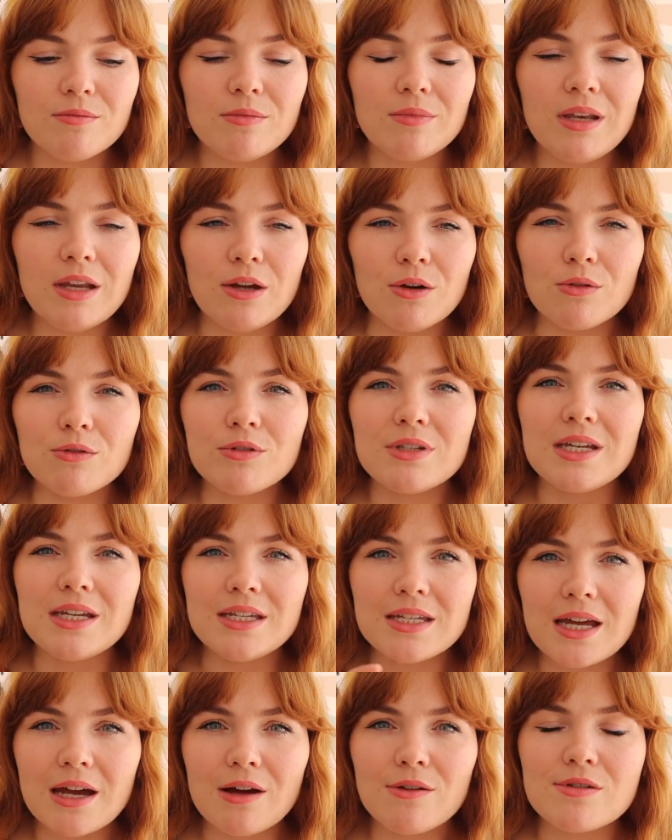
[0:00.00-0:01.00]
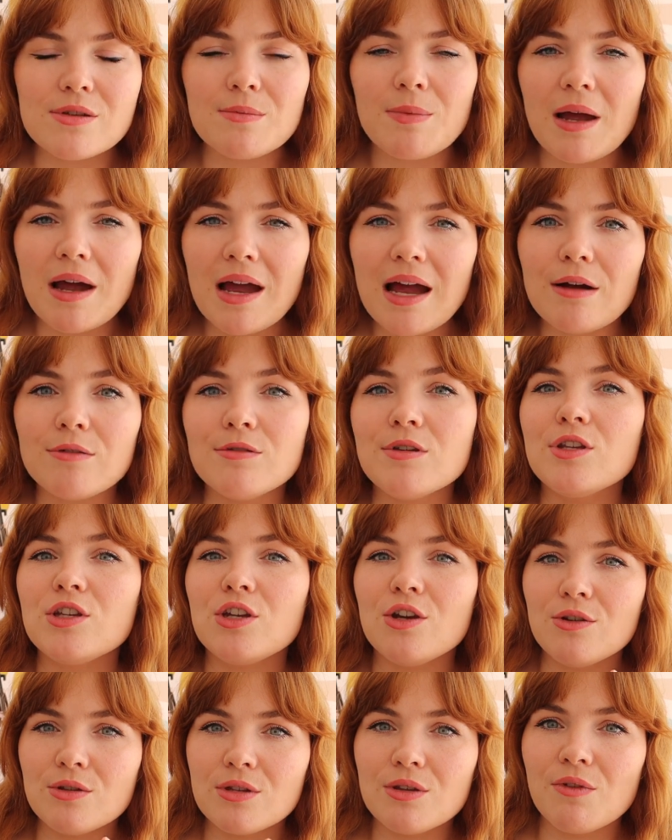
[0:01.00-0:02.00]
little details about how to
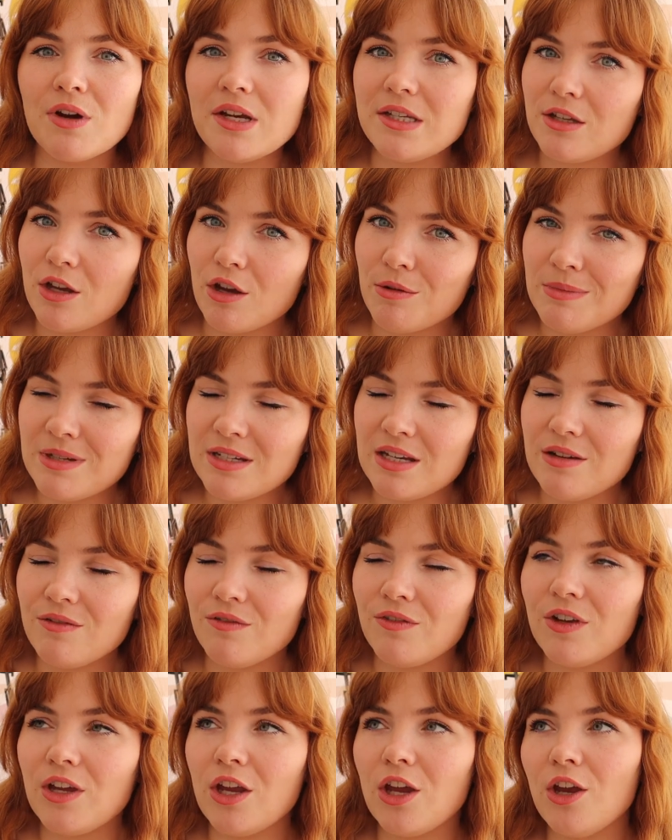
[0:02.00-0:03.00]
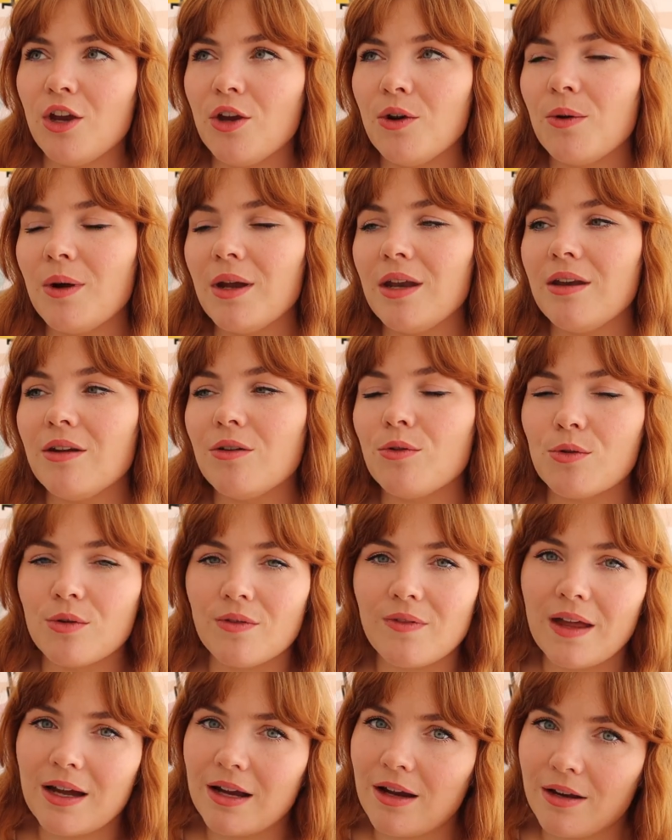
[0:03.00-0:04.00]
choose the right sewing machine for you and all
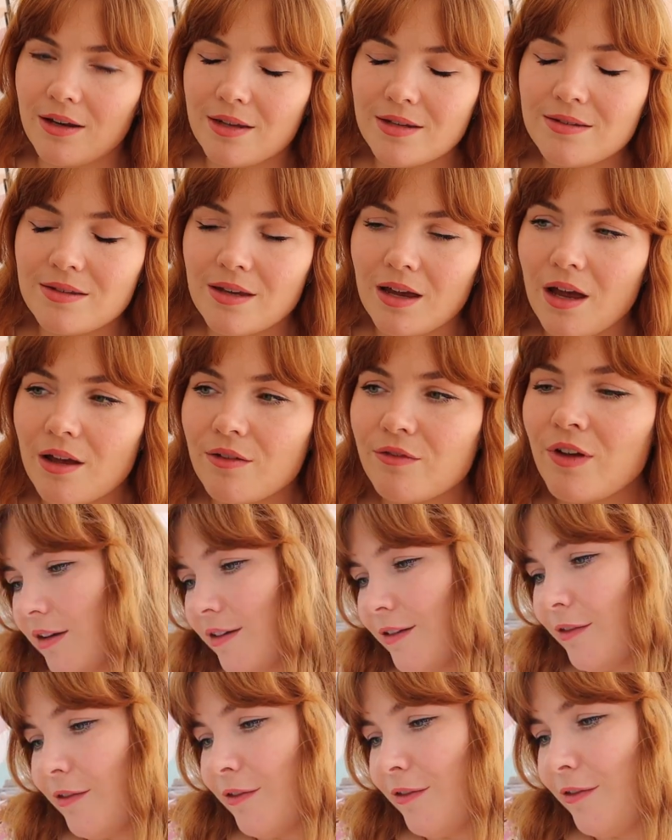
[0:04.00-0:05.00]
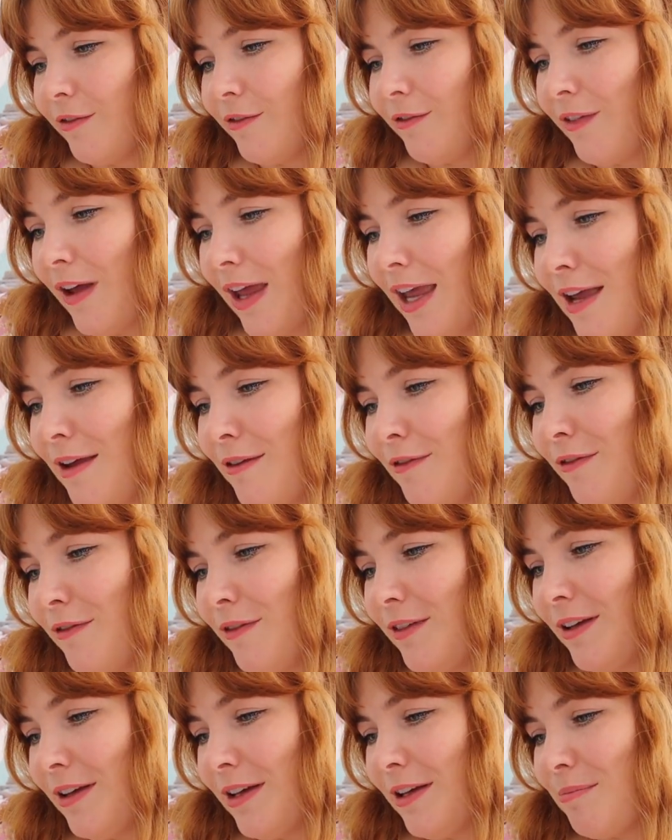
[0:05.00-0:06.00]
of that kind of stuff.
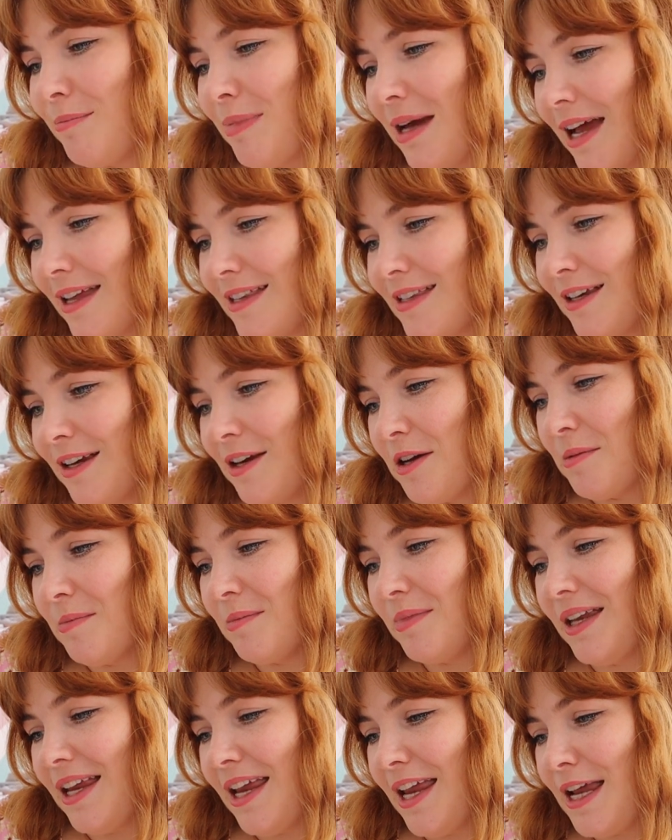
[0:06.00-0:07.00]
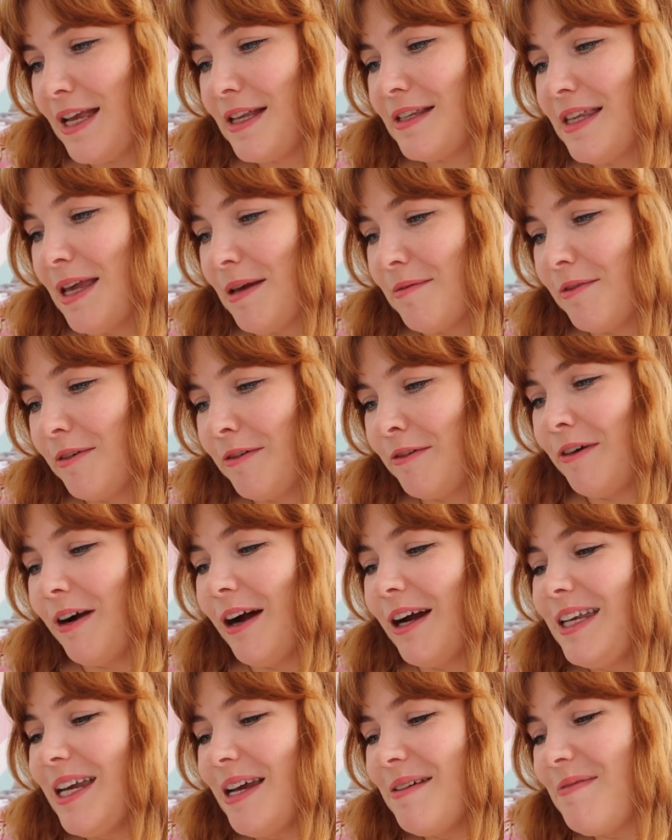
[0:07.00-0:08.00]
Fave pattern company except for
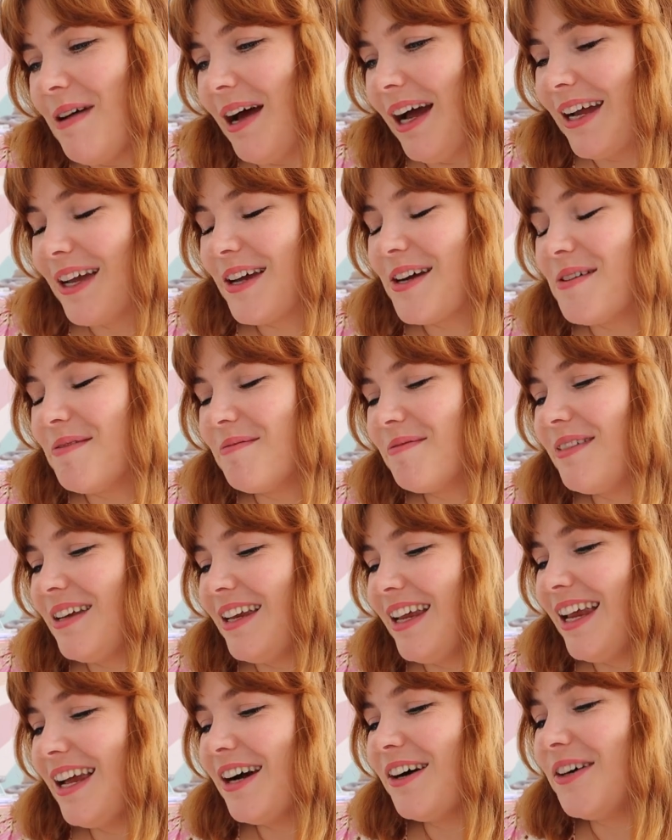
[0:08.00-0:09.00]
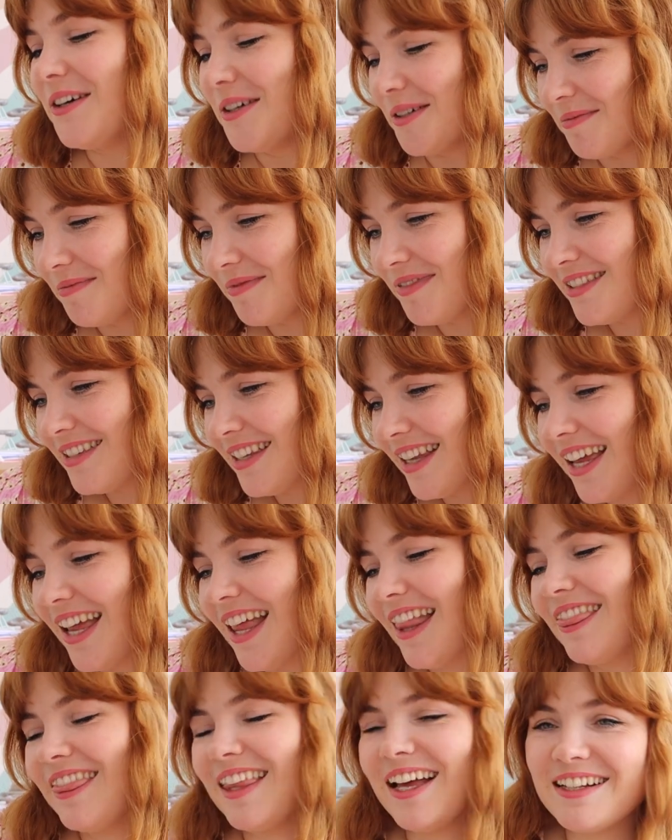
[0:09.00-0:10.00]
Friday Pattern Company, OBS
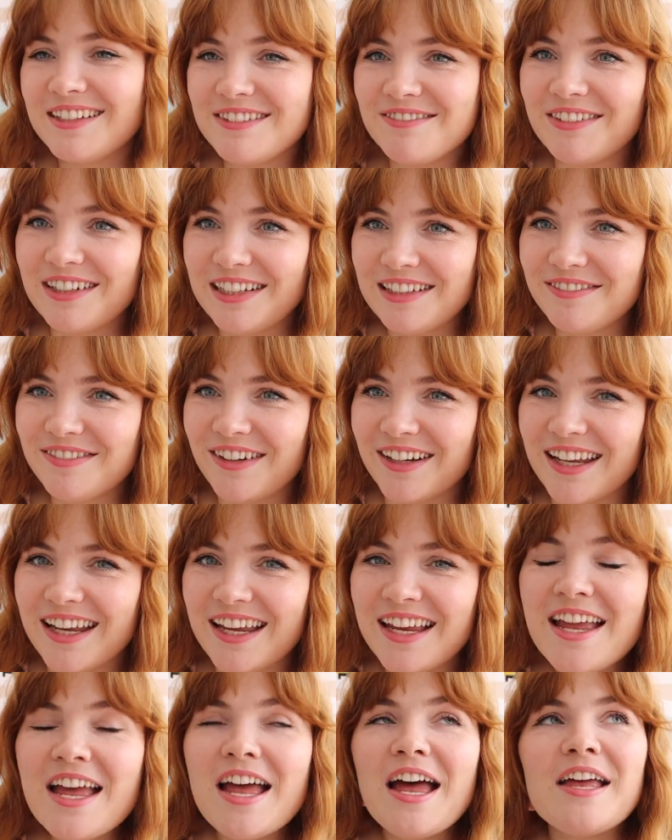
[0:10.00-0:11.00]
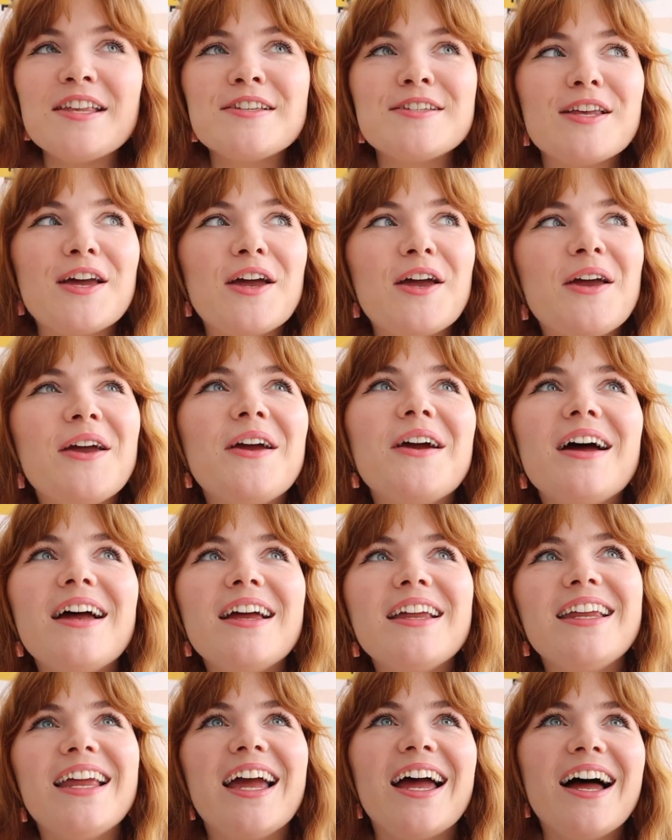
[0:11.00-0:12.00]
that's really funny. So
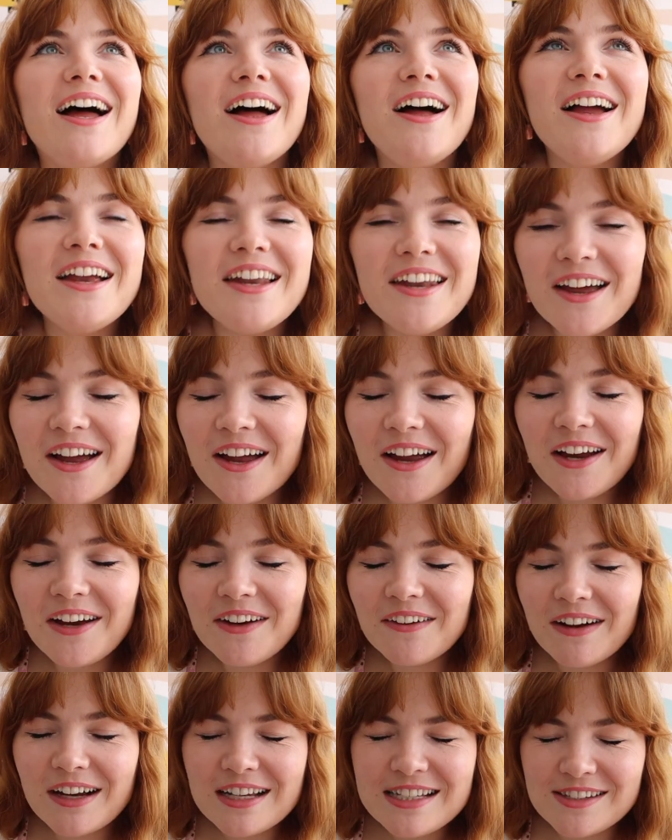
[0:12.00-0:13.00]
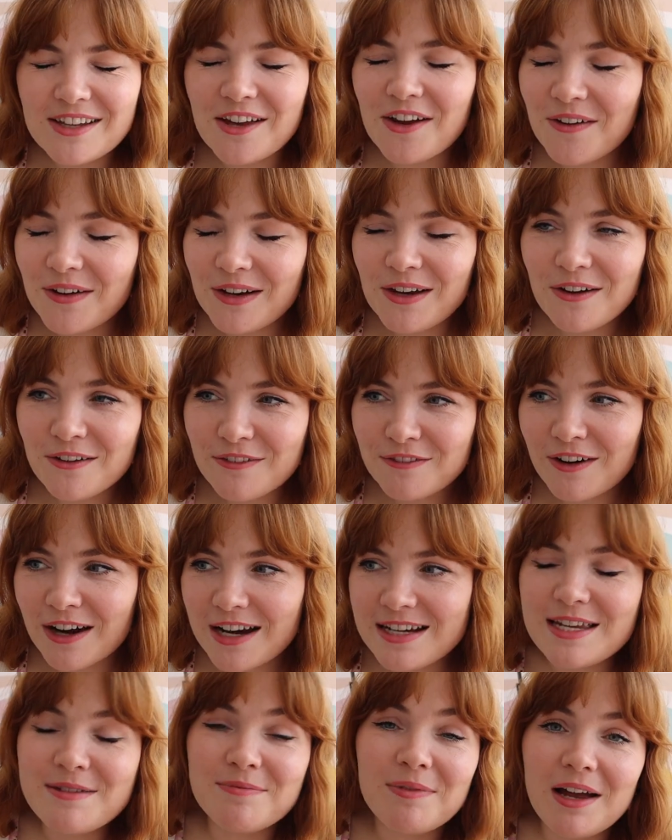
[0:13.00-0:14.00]
yeah, I know I sew a lot of
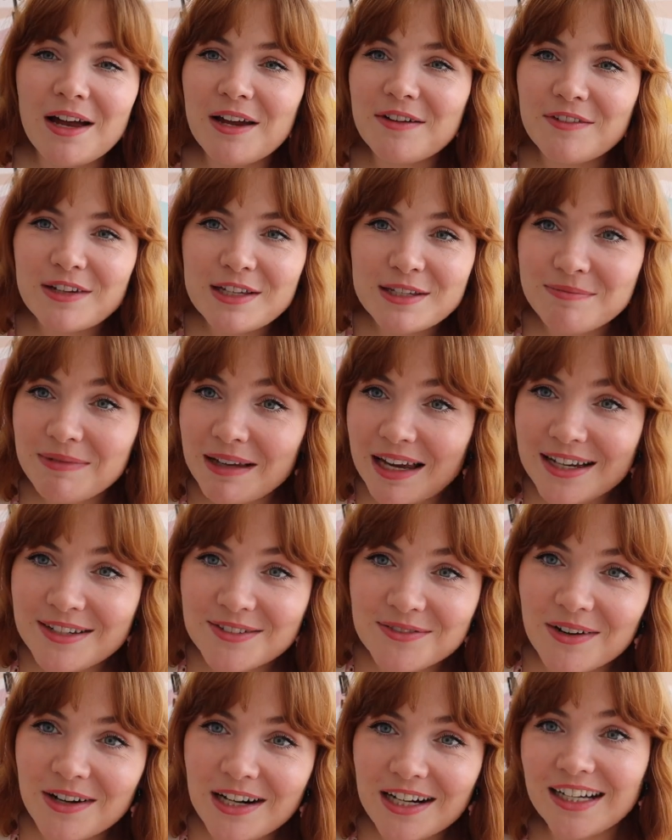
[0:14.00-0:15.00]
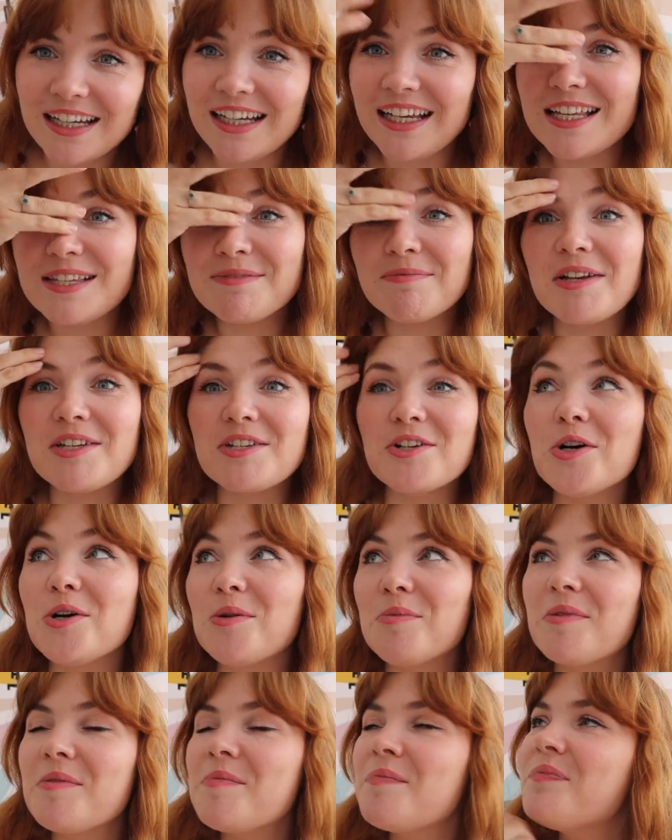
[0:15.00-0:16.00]
Friday, but I've explained why. It's my
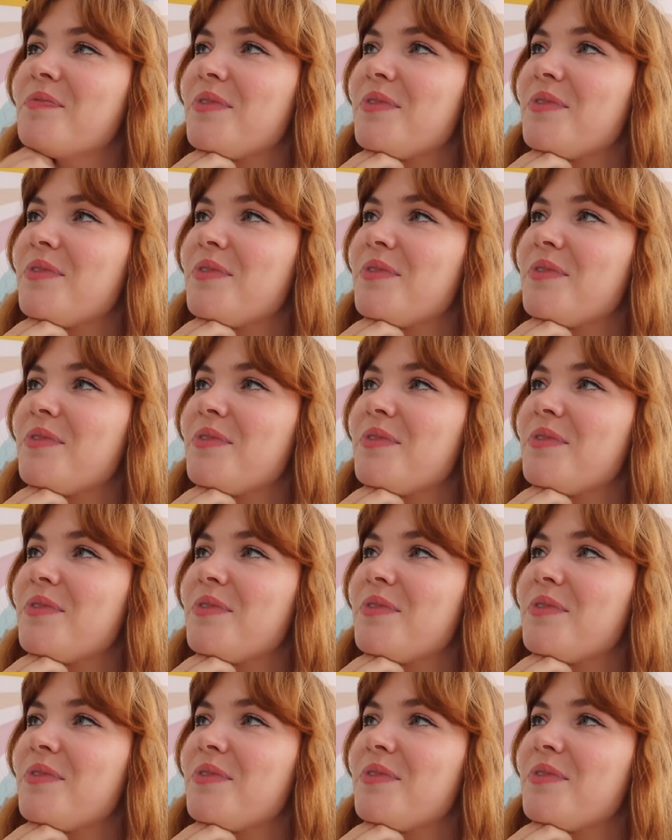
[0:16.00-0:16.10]
job.